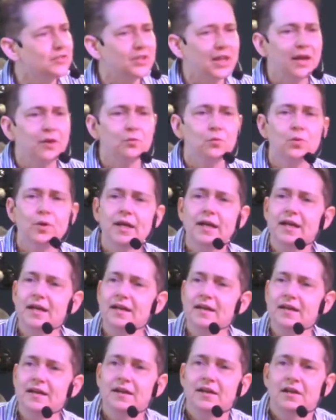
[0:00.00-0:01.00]
And
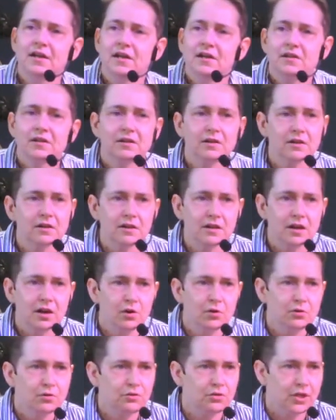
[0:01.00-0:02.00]
we,
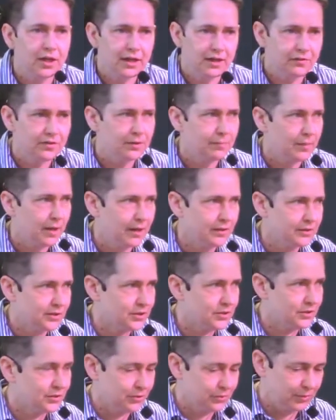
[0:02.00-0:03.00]
loathing the
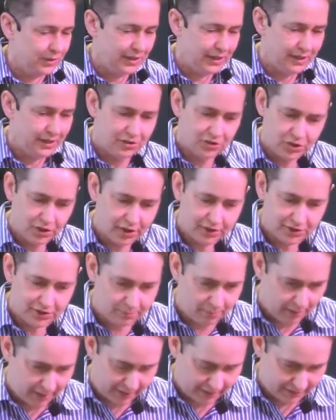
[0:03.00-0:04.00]
monster we had just
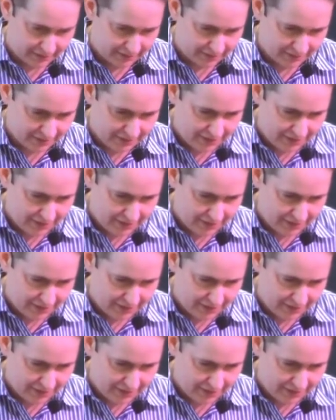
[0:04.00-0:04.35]
met,